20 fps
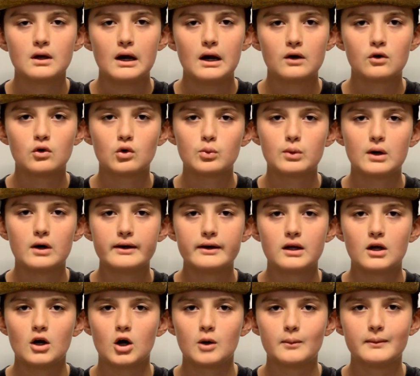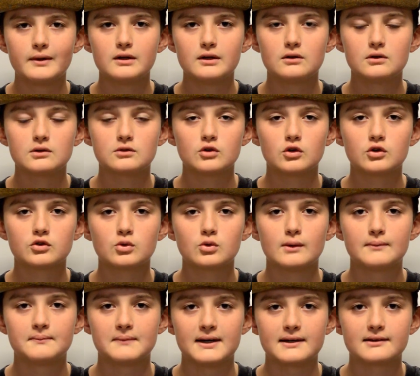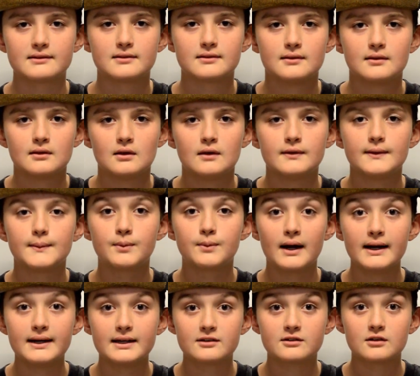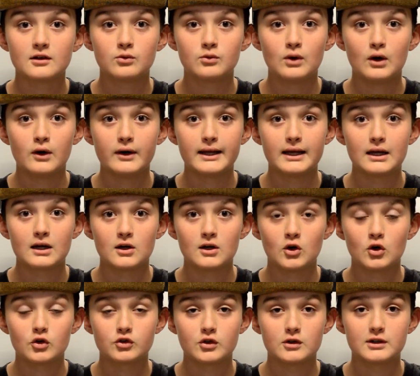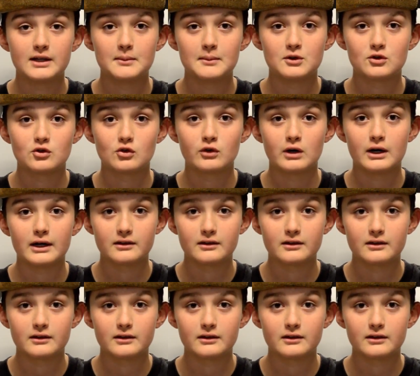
A good welding helmet is also a must. The brightness of welding can also damage your